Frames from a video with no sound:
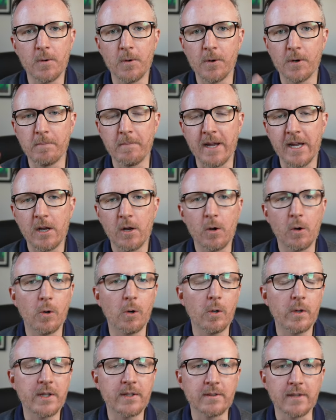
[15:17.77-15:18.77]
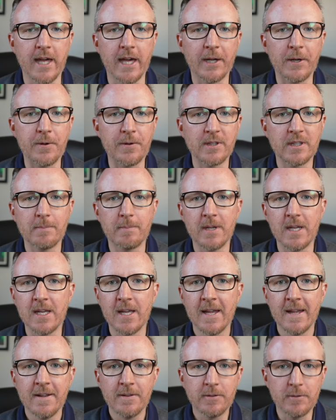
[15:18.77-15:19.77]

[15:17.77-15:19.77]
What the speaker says: or my goal is not going to be